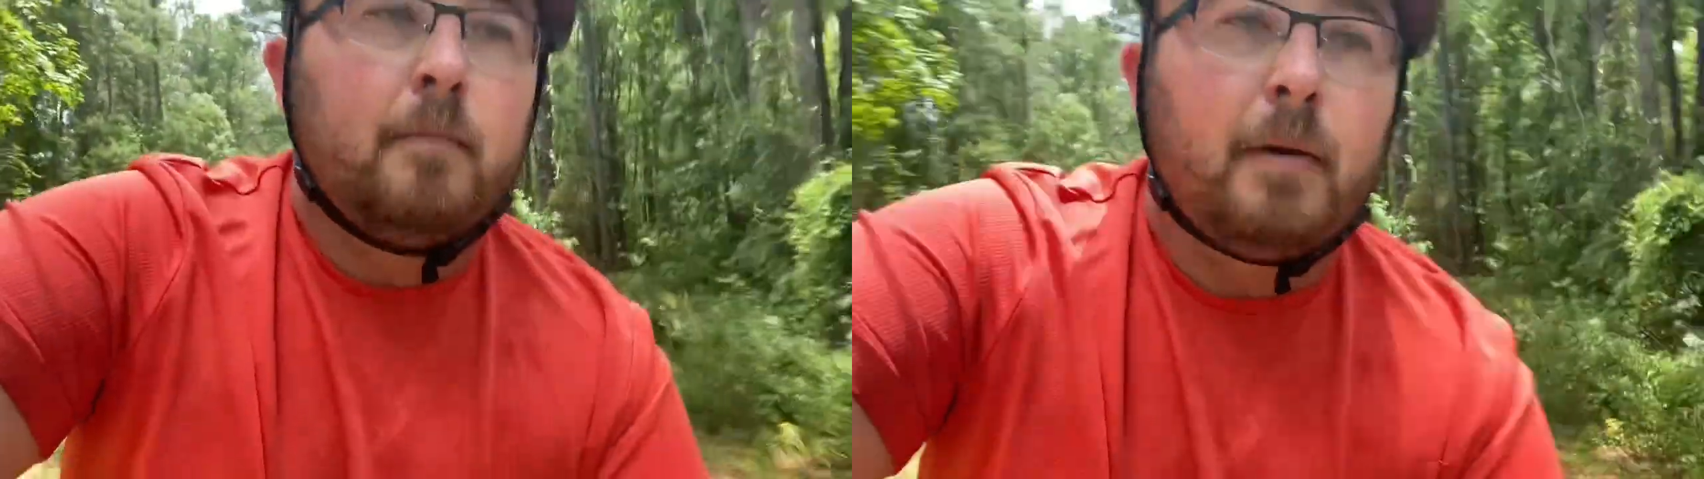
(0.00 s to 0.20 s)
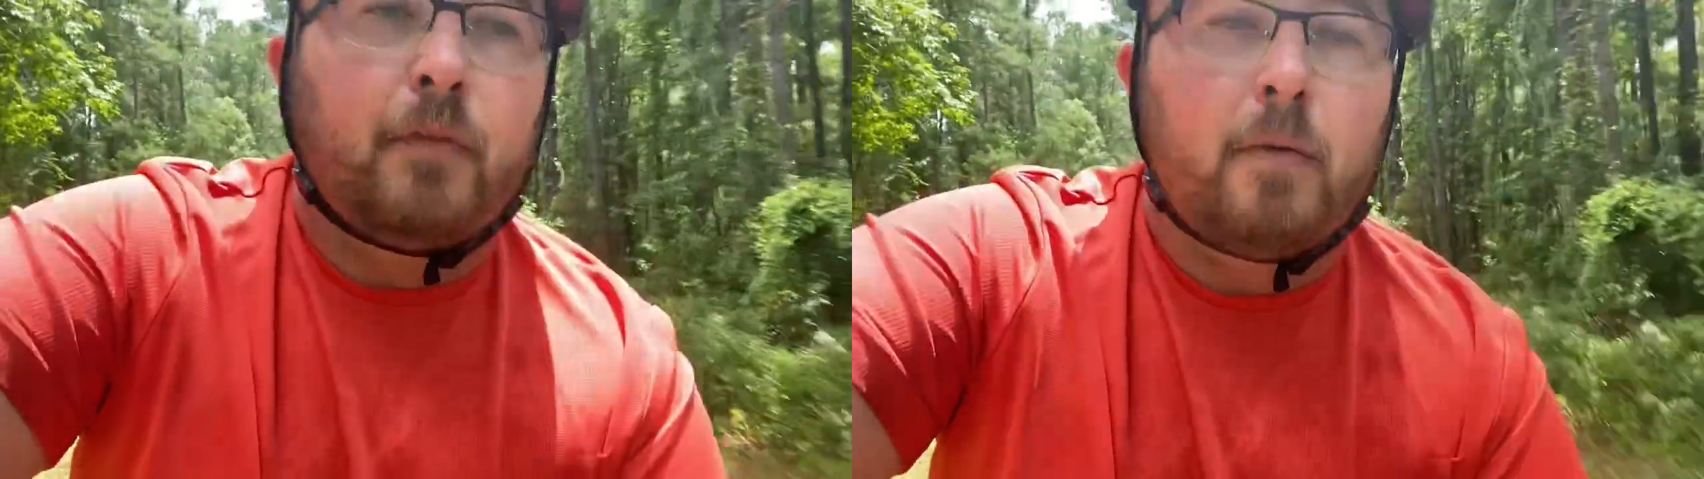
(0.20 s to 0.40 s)

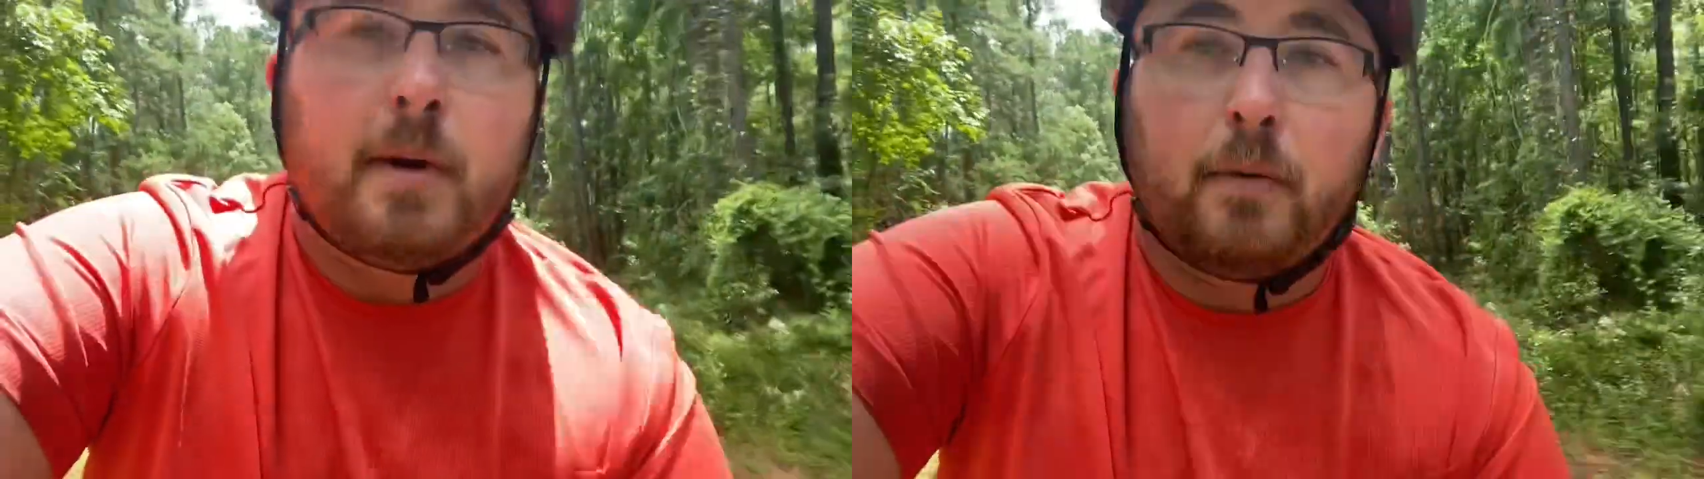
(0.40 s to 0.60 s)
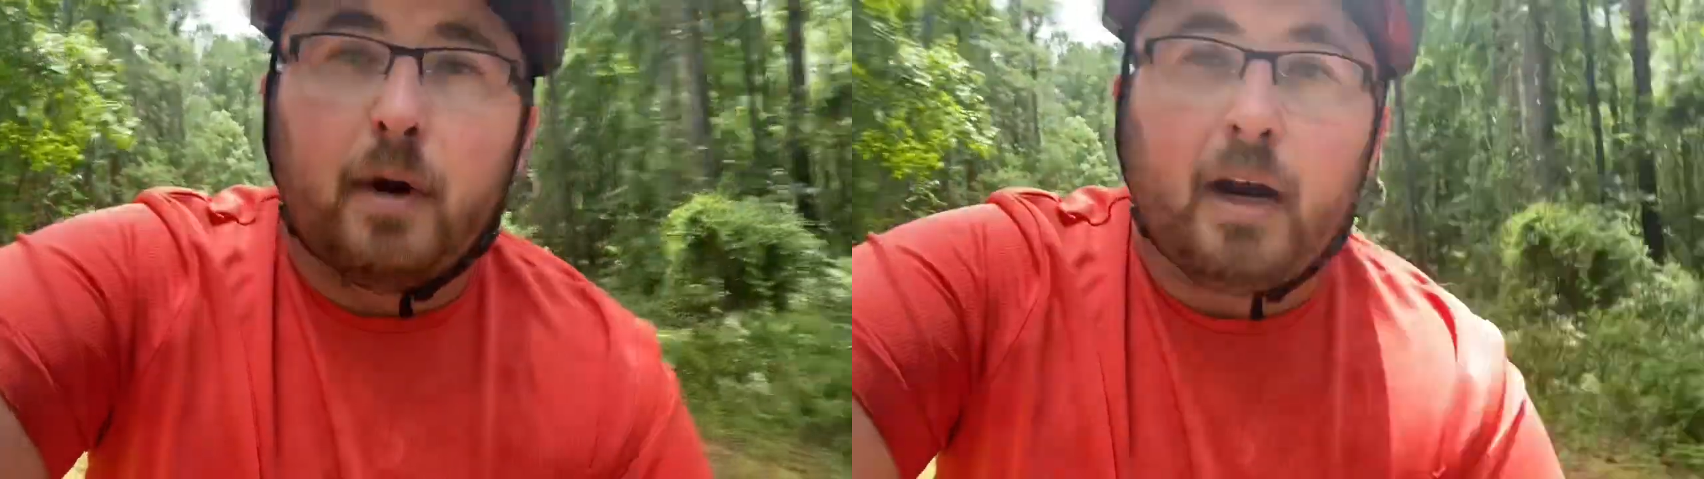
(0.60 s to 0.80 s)
But for
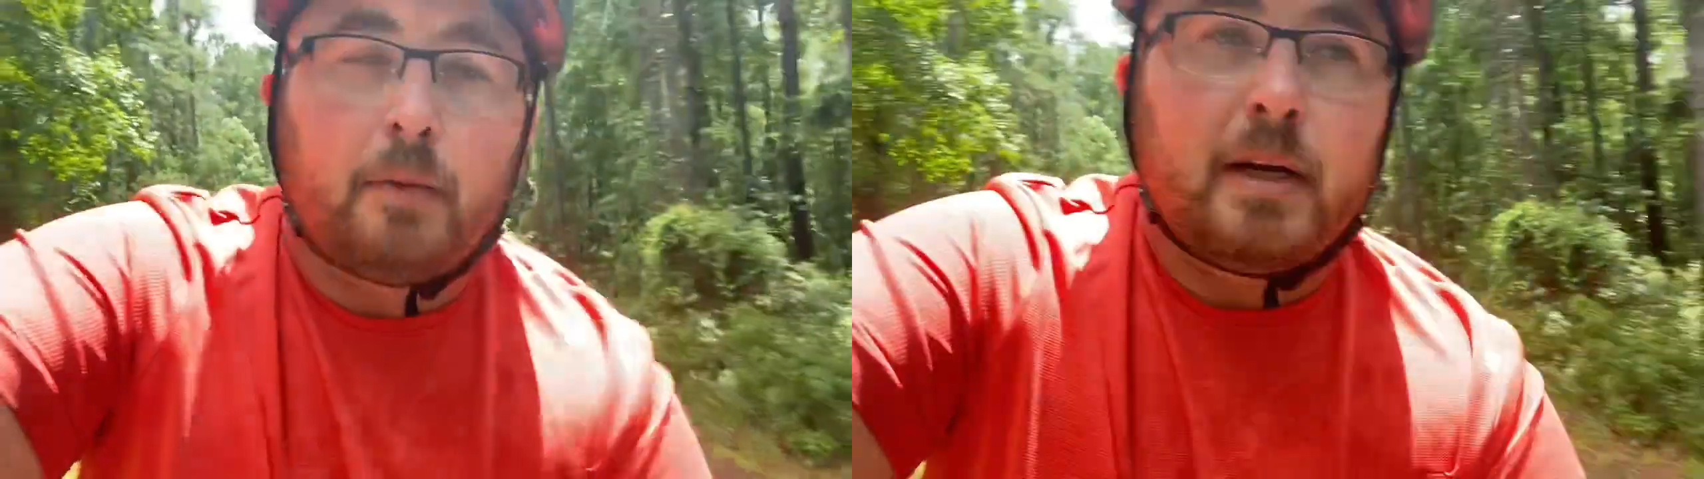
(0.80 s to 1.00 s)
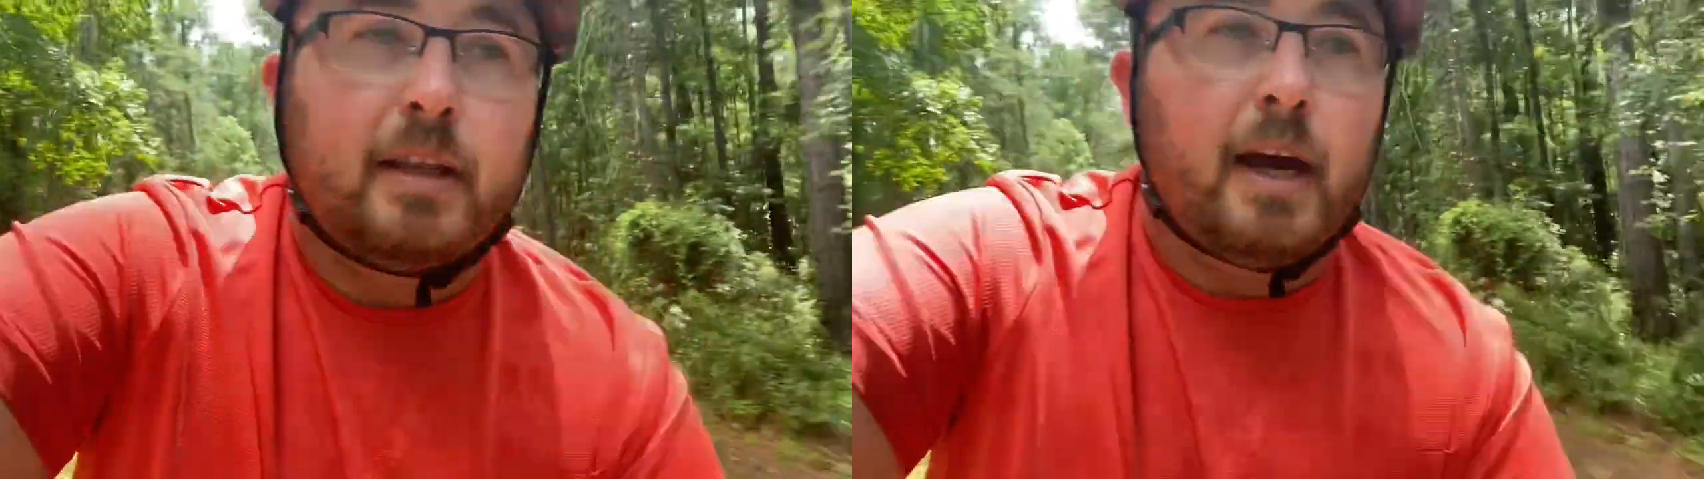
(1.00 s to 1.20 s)
me, when I
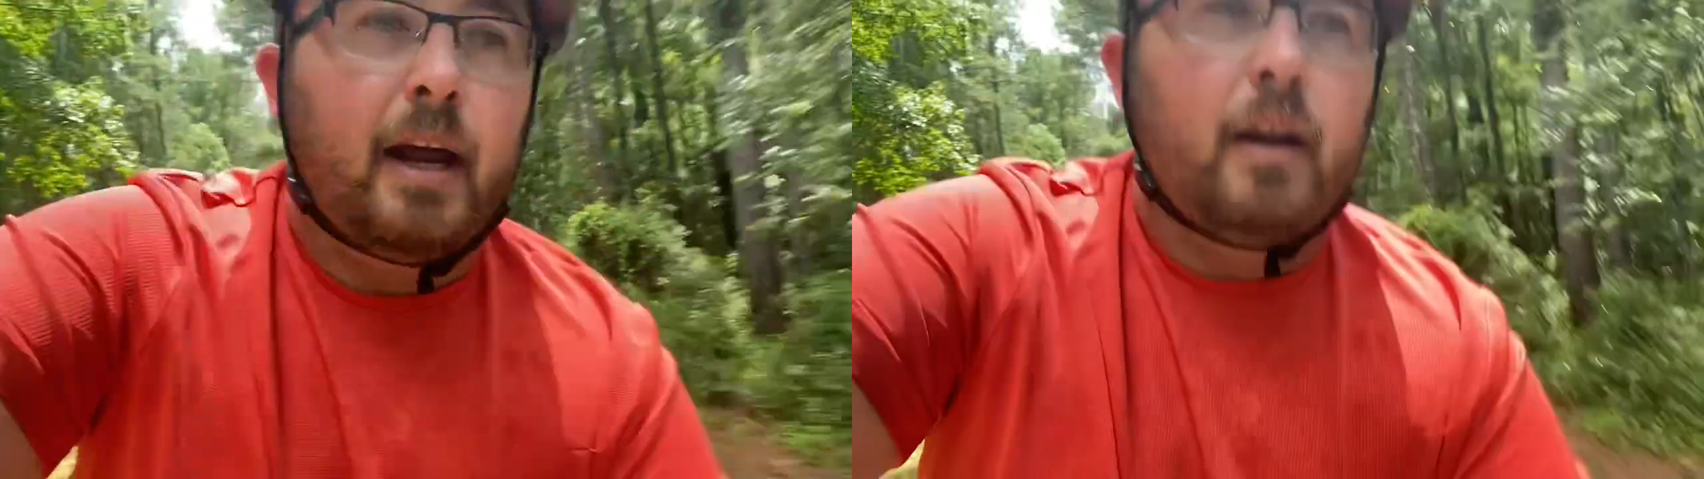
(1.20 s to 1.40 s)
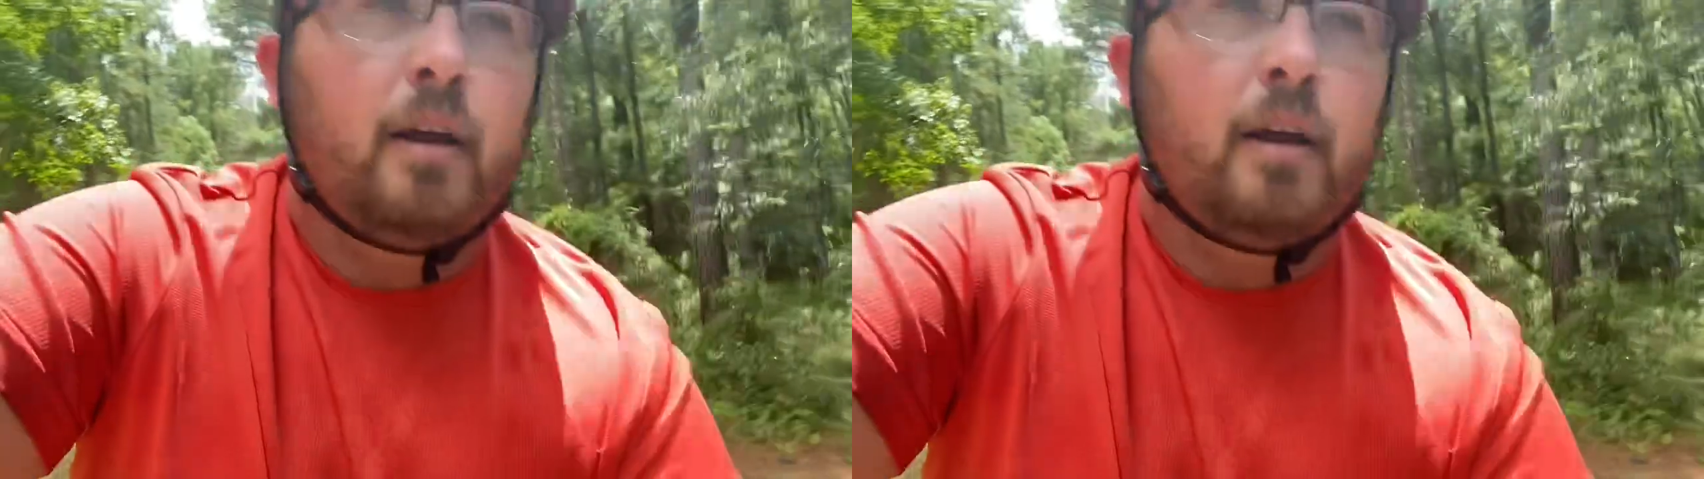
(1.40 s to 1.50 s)
read that,